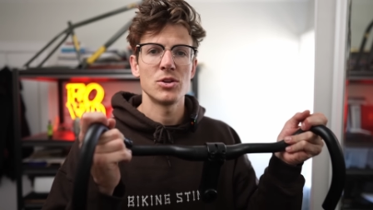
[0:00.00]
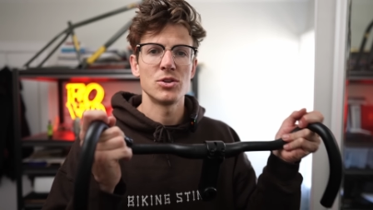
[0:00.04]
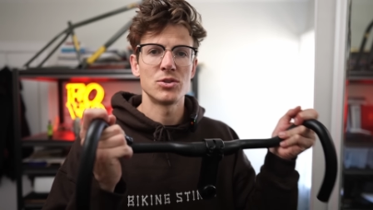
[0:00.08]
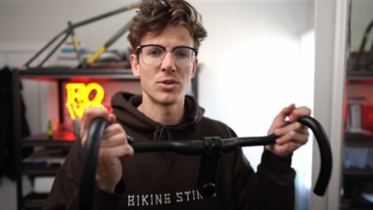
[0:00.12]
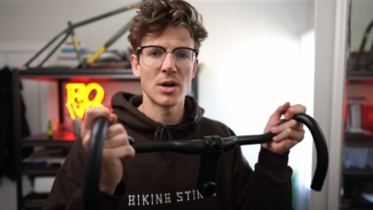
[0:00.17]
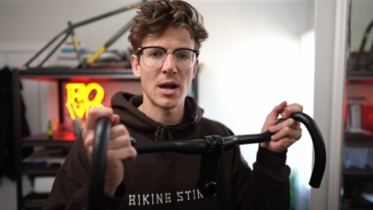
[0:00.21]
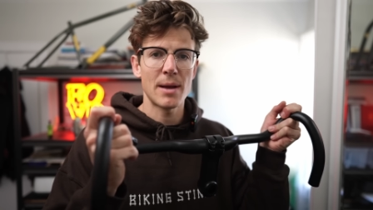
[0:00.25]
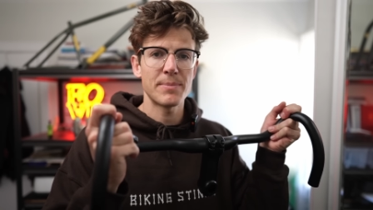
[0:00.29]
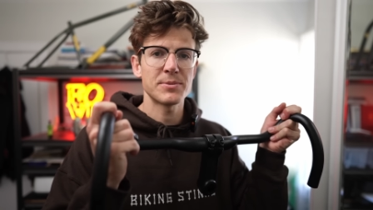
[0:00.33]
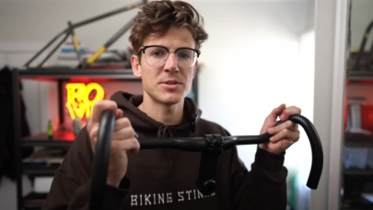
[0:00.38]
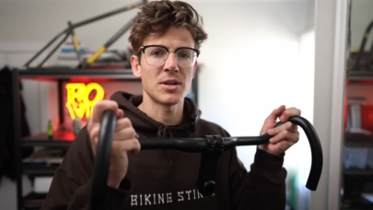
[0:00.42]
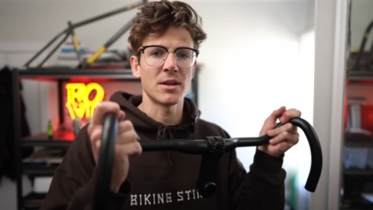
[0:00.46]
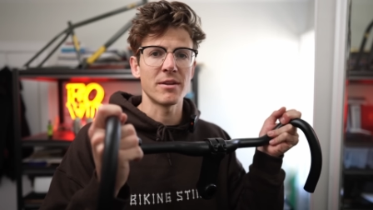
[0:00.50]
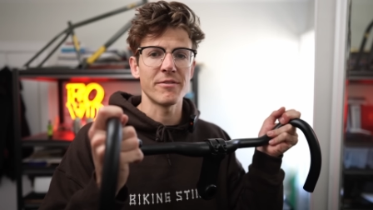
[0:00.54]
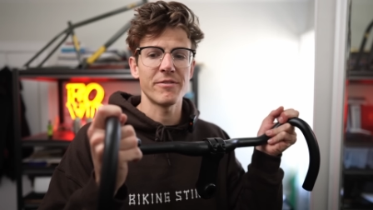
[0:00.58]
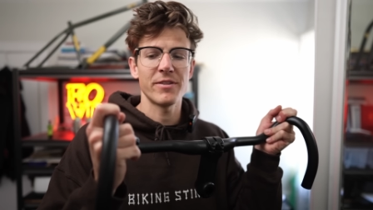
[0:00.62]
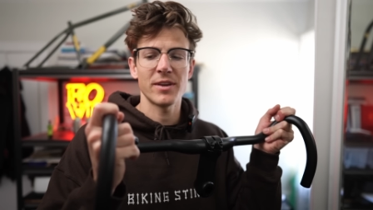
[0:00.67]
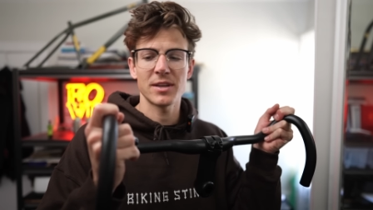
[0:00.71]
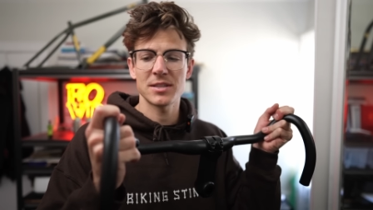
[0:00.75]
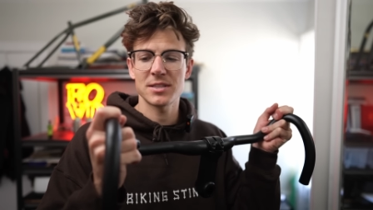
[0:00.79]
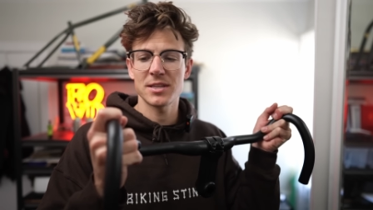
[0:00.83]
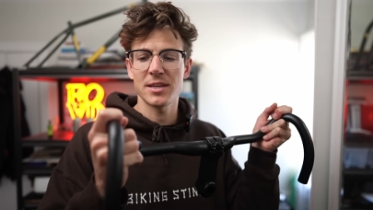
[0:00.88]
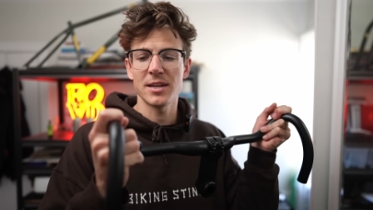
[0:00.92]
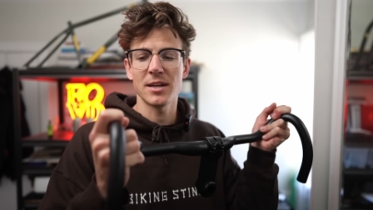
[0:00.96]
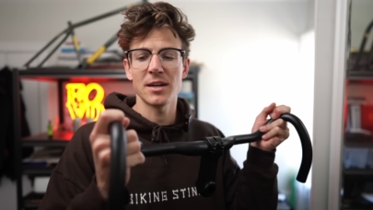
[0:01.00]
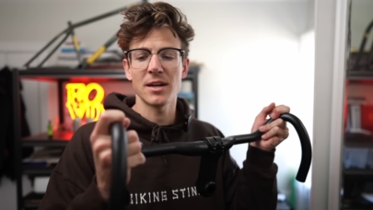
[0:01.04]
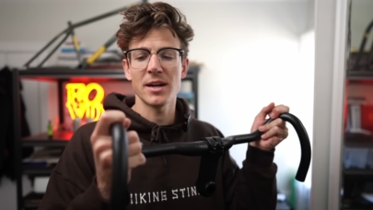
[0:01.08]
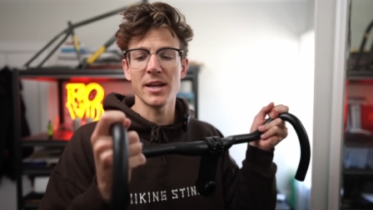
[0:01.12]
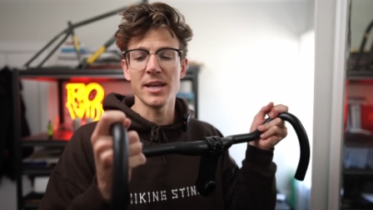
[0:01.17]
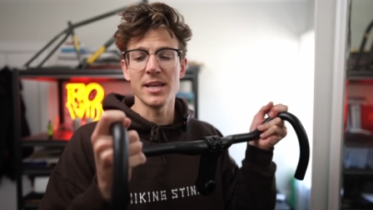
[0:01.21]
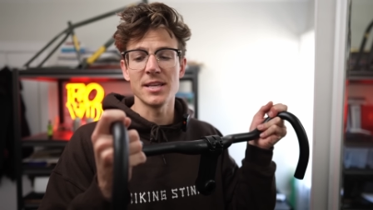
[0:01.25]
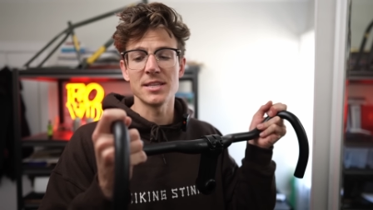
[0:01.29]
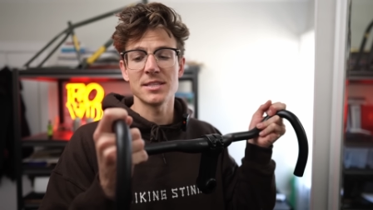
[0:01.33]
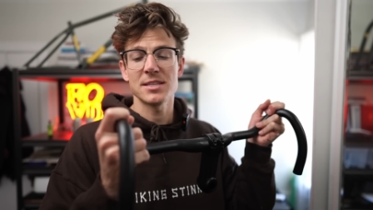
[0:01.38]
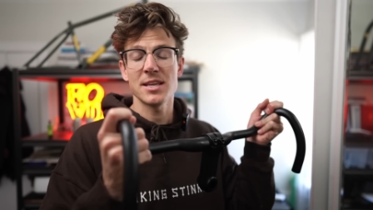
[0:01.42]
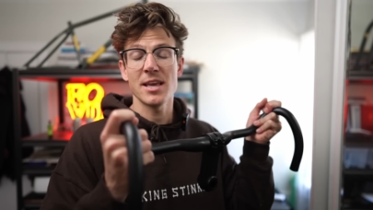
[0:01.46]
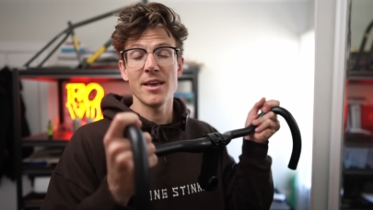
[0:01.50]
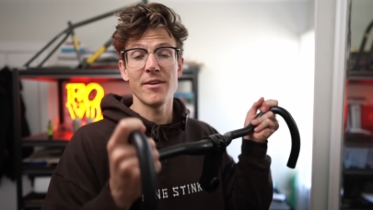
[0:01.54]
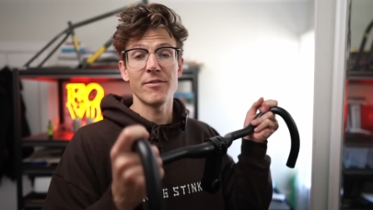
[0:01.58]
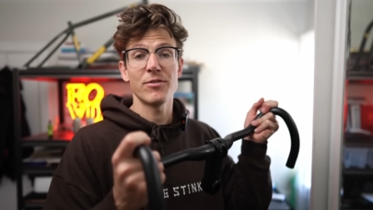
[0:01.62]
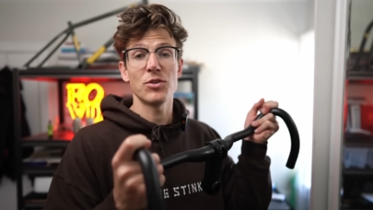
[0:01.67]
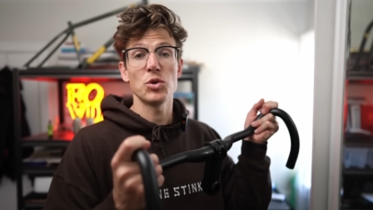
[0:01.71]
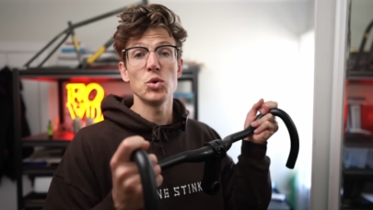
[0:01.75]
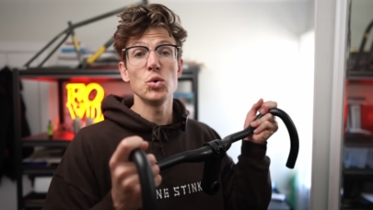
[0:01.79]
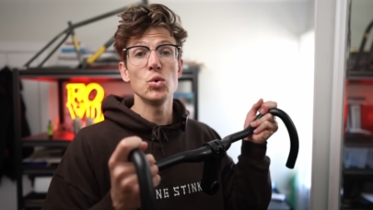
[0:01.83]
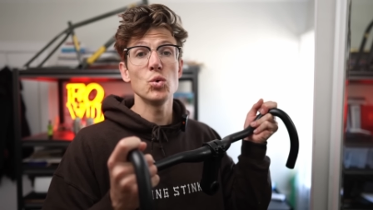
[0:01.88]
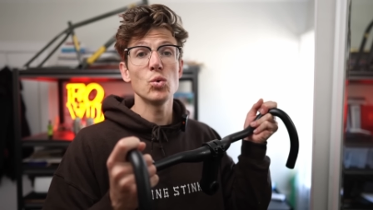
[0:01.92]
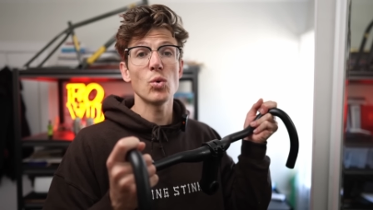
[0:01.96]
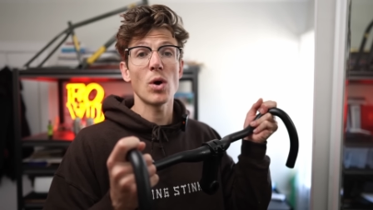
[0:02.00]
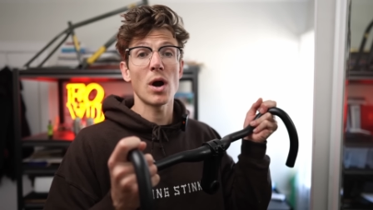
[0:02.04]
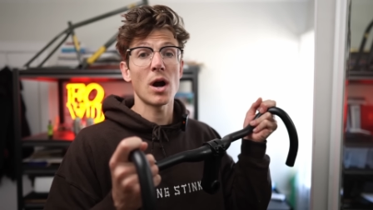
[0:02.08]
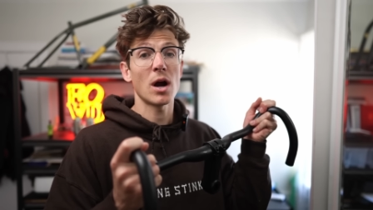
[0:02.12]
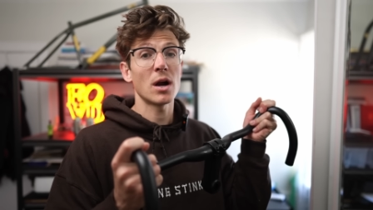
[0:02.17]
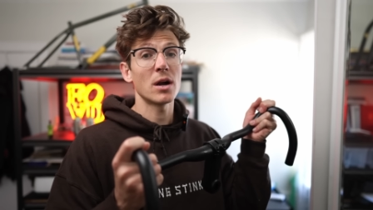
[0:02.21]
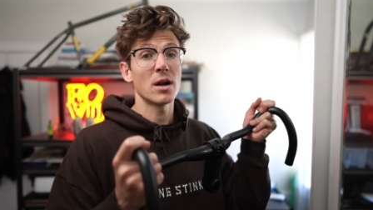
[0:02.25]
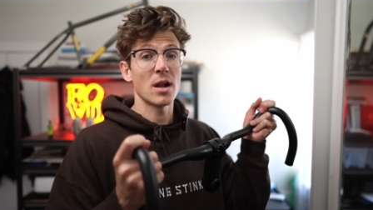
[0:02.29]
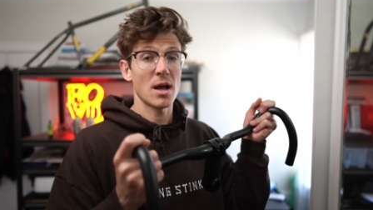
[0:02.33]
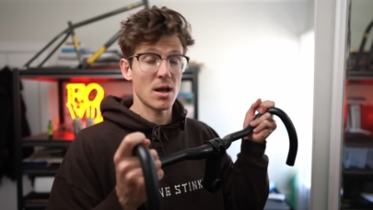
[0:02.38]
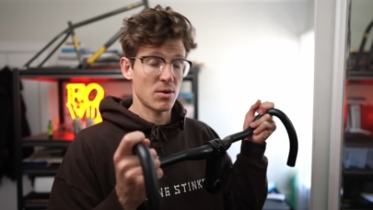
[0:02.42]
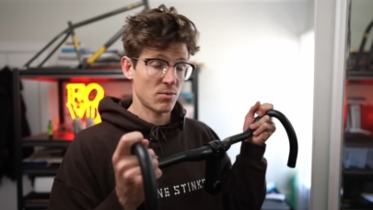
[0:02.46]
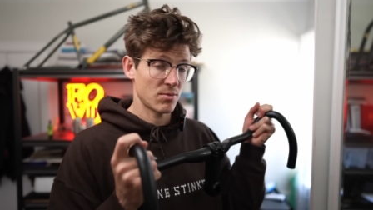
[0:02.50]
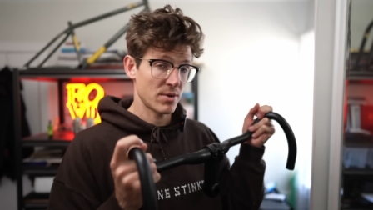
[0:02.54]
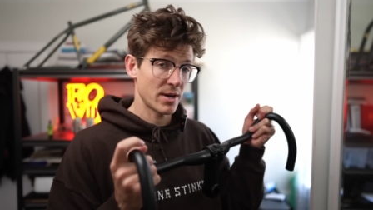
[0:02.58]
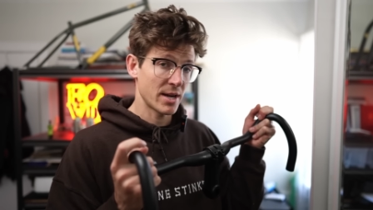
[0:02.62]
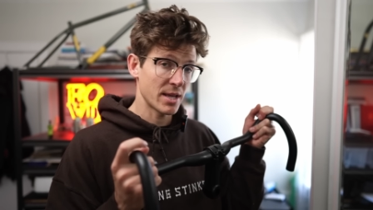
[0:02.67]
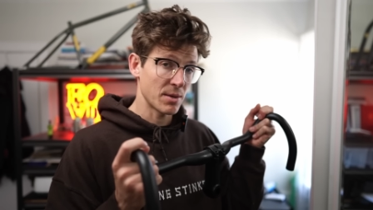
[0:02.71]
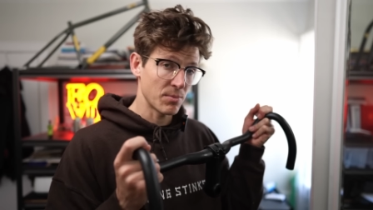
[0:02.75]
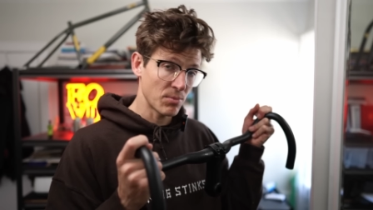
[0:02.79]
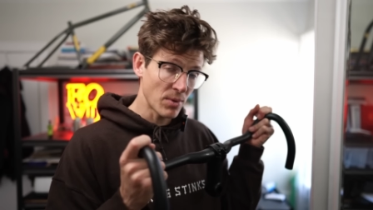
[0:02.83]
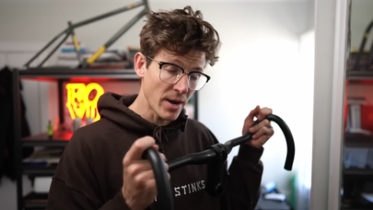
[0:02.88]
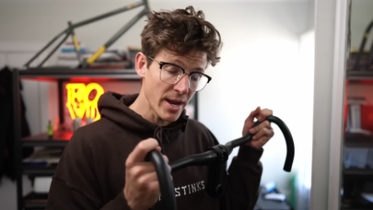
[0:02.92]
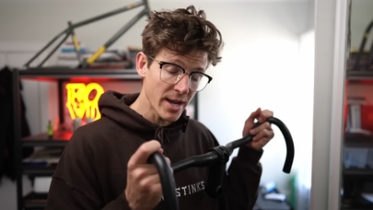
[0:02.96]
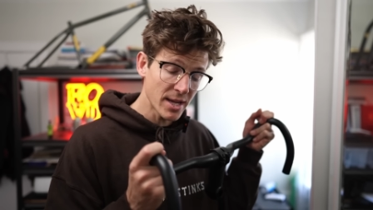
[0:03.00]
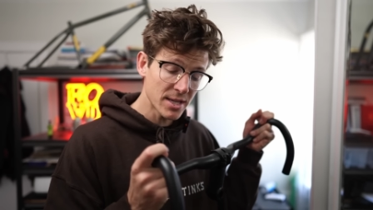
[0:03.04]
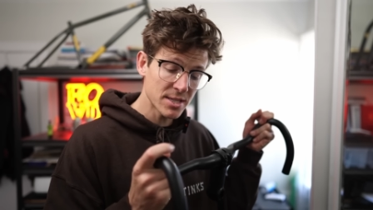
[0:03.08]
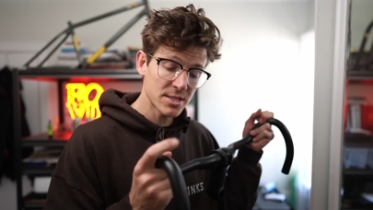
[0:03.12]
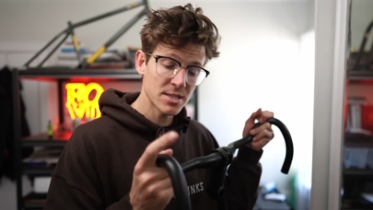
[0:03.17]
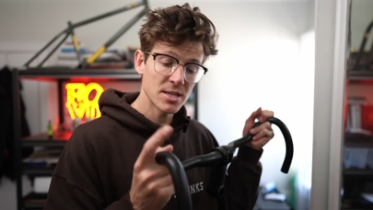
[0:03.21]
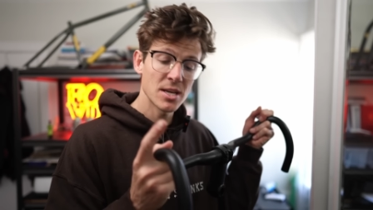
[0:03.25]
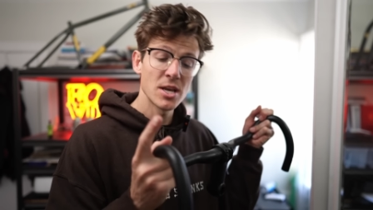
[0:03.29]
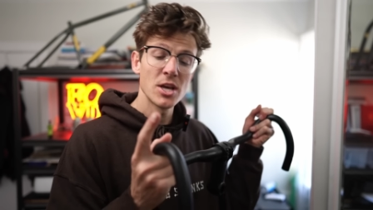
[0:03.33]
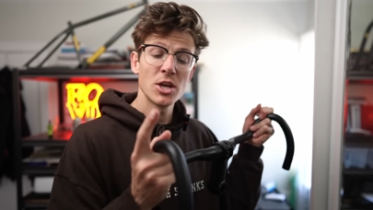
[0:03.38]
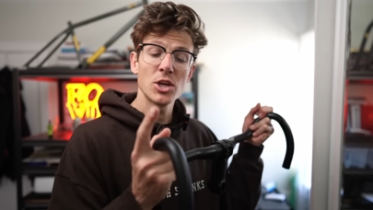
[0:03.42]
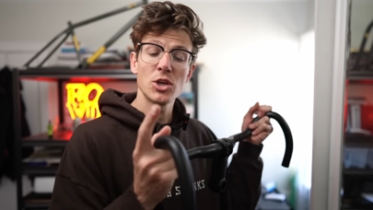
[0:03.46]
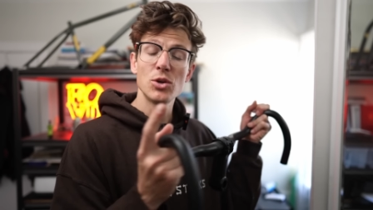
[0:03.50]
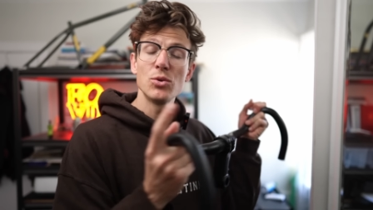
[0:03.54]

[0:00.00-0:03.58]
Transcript: drops on a fixed gear is if you are not running brakes,